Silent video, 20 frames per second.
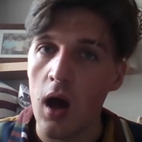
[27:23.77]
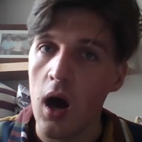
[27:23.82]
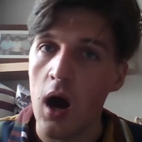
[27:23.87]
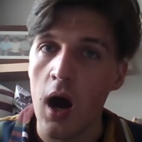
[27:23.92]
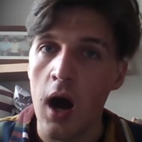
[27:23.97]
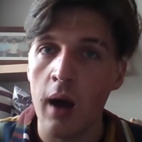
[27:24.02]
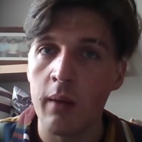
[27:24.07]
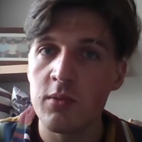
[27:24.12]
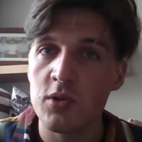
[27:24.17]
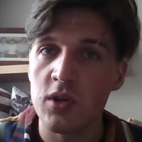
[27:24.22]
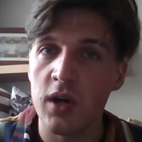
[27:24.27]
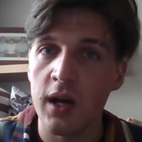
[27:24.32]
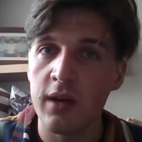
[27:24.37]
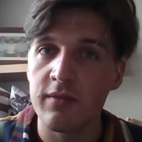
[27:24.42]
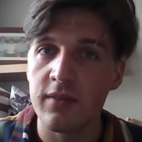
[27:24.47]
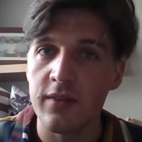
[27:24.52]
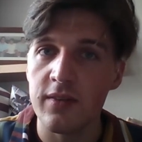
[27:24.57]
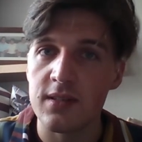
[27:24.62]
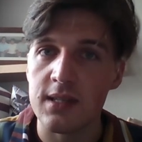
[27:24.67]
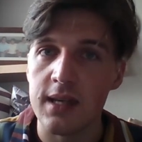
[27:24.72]
I'm trying
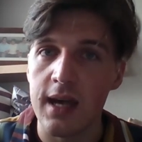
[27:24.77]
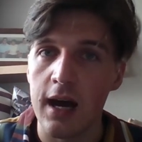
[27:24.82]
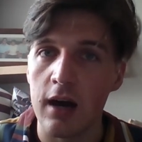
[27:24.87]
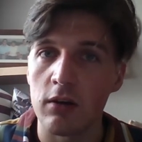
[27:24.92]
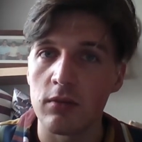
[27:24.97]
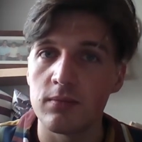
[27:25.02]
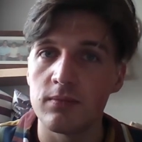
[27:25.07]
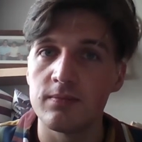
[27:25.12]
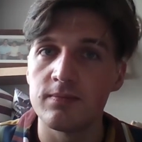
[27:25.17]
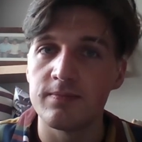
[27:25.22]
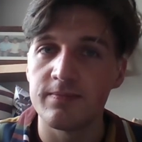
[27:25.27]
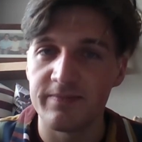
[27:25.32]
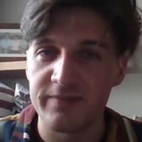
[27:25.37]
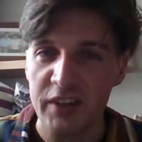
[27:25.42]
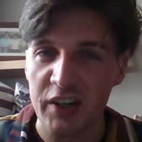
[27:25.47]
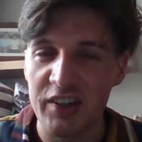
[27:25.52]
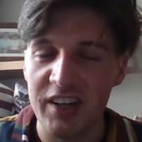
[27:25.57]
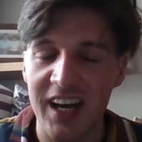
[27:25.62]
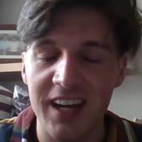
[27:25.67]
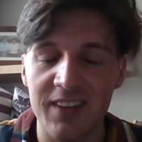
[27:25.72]
Viviscal.
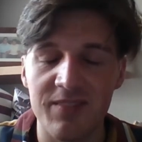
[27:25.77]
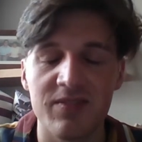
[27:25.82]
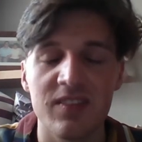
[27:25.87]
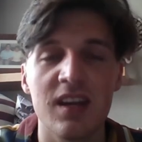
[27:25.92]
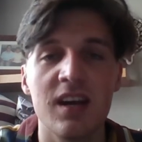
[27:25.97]
Okay,